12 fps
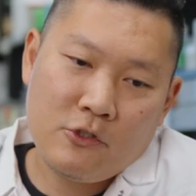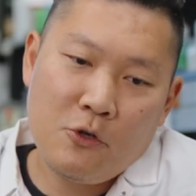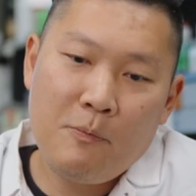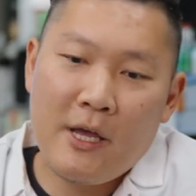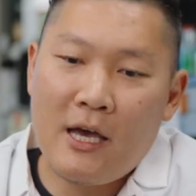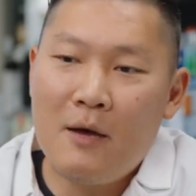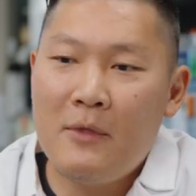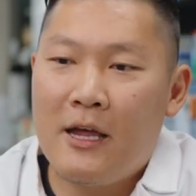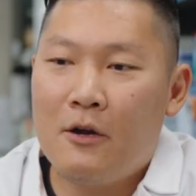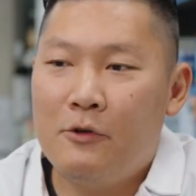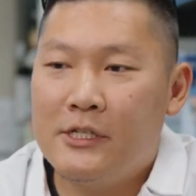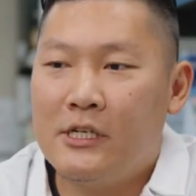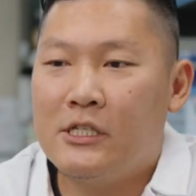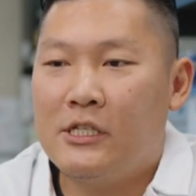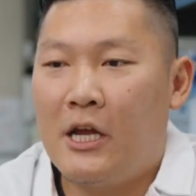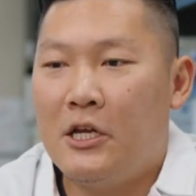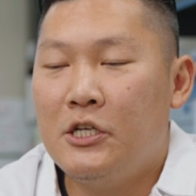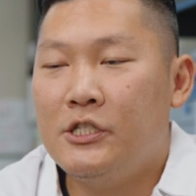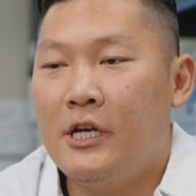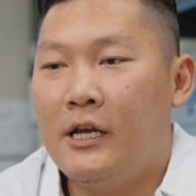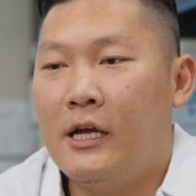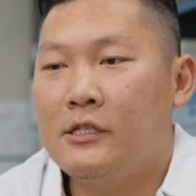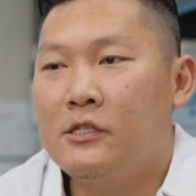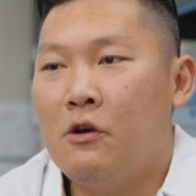To become like a research
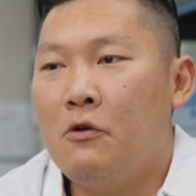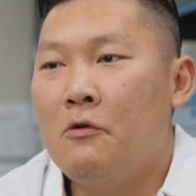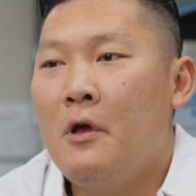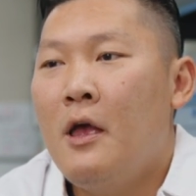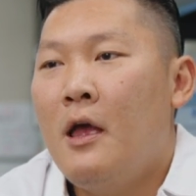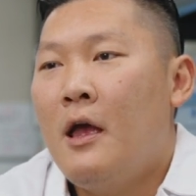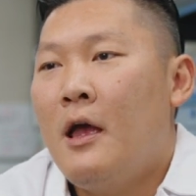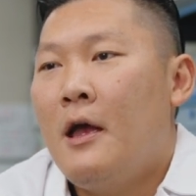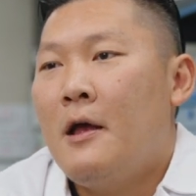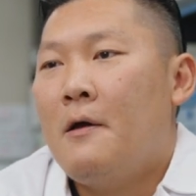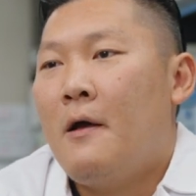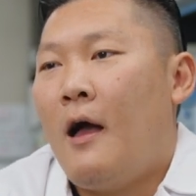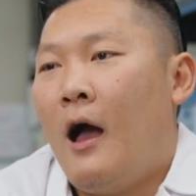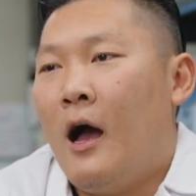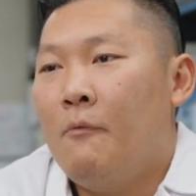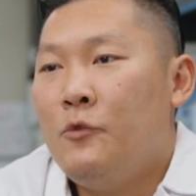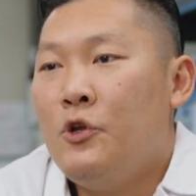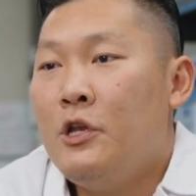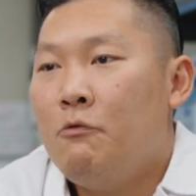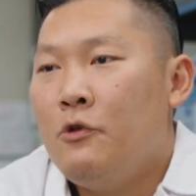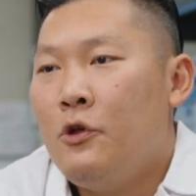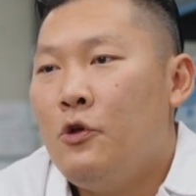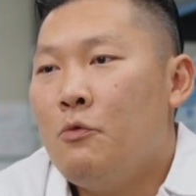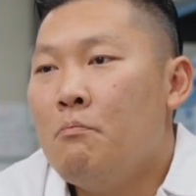technician, so um, you,
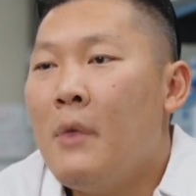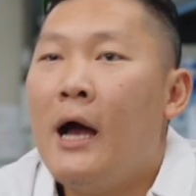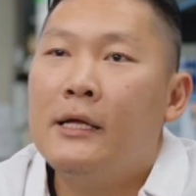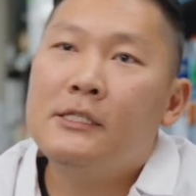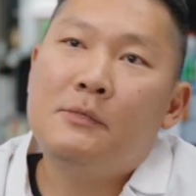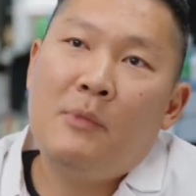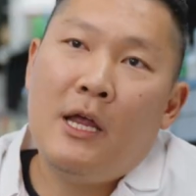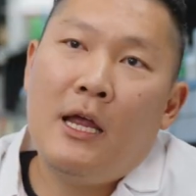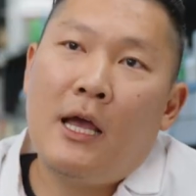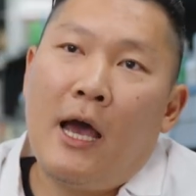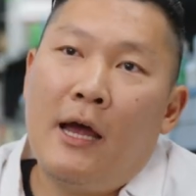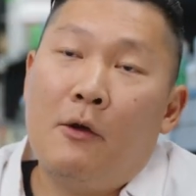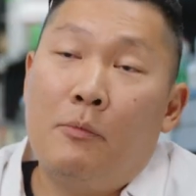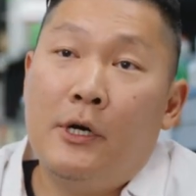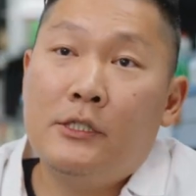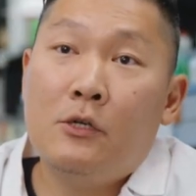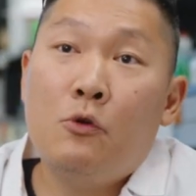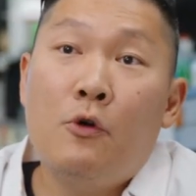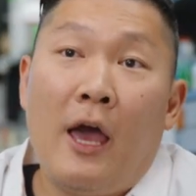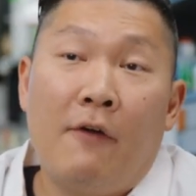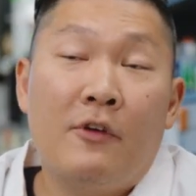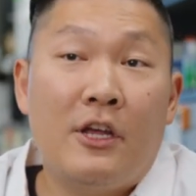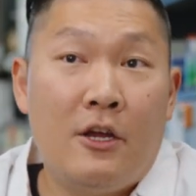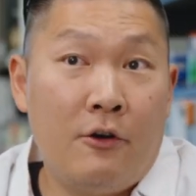you must be kind of person who
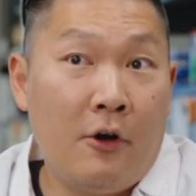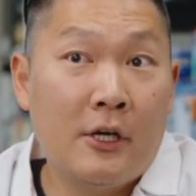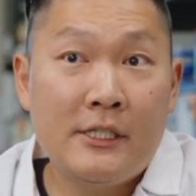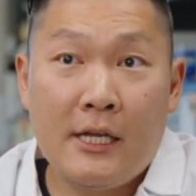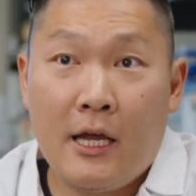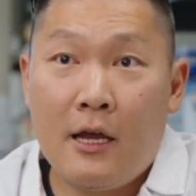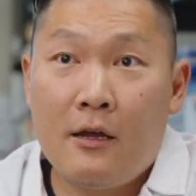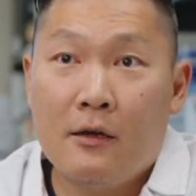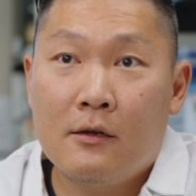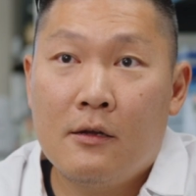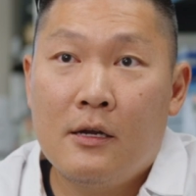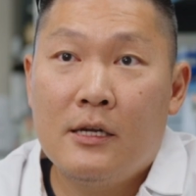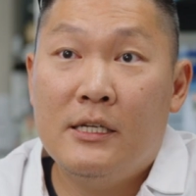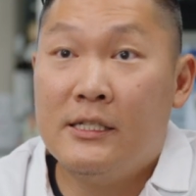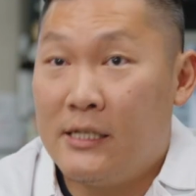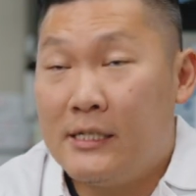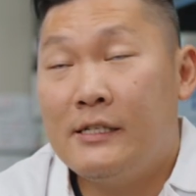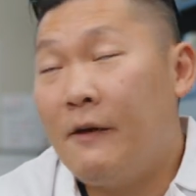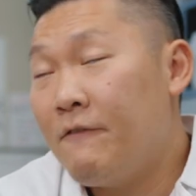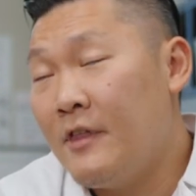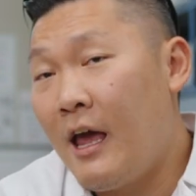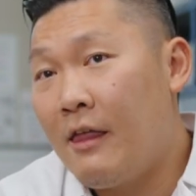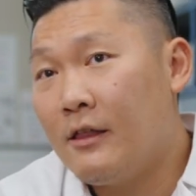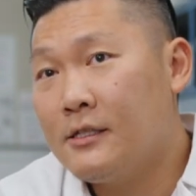have a curiosity
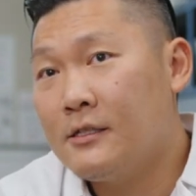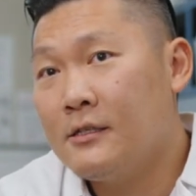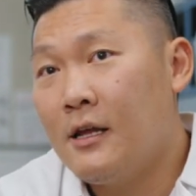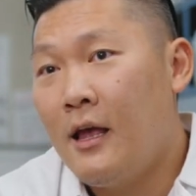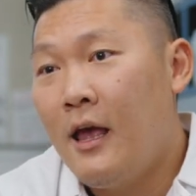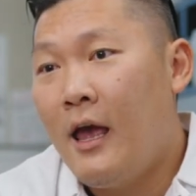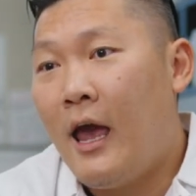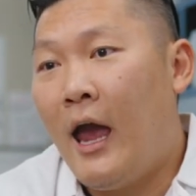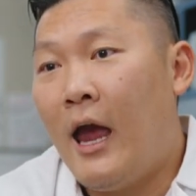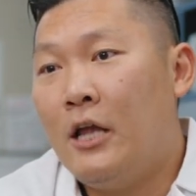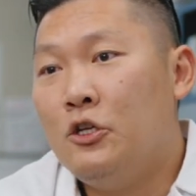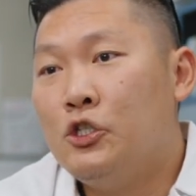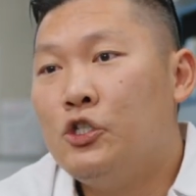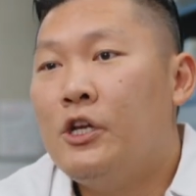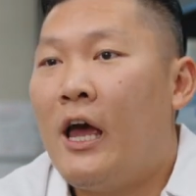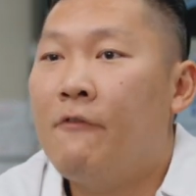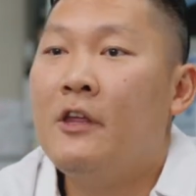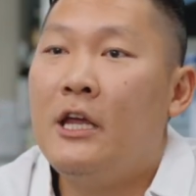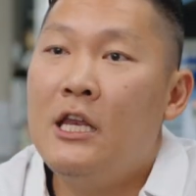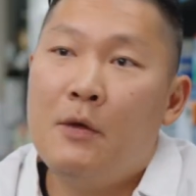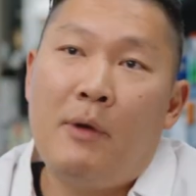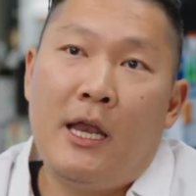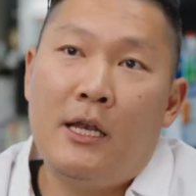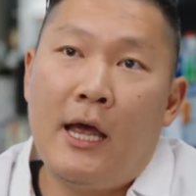decisiveness, and you should have
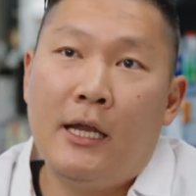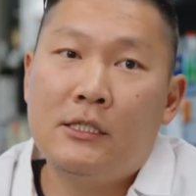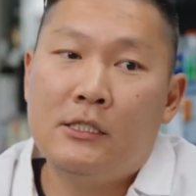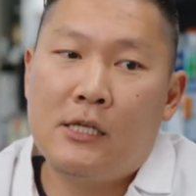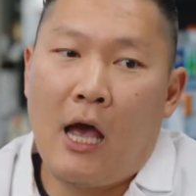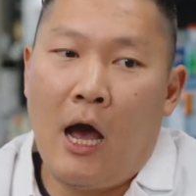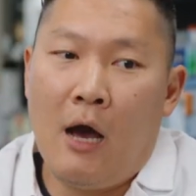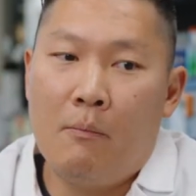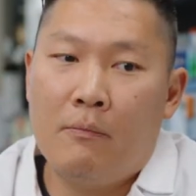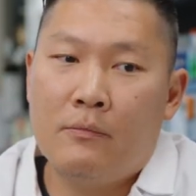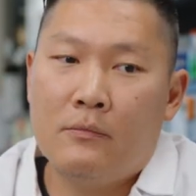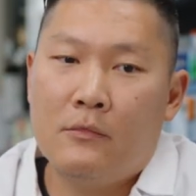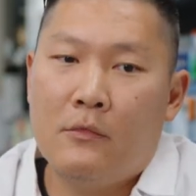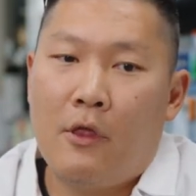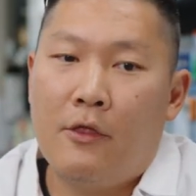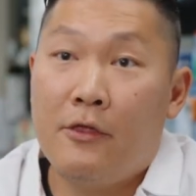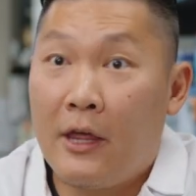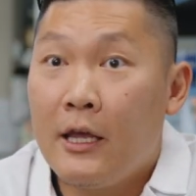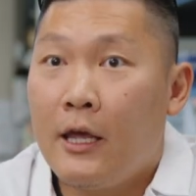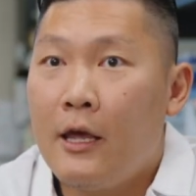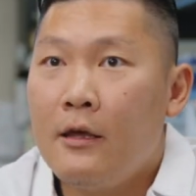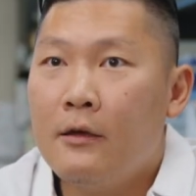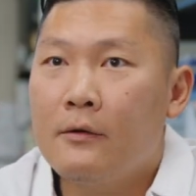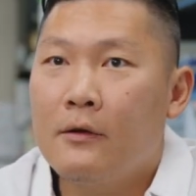independent um, thinking.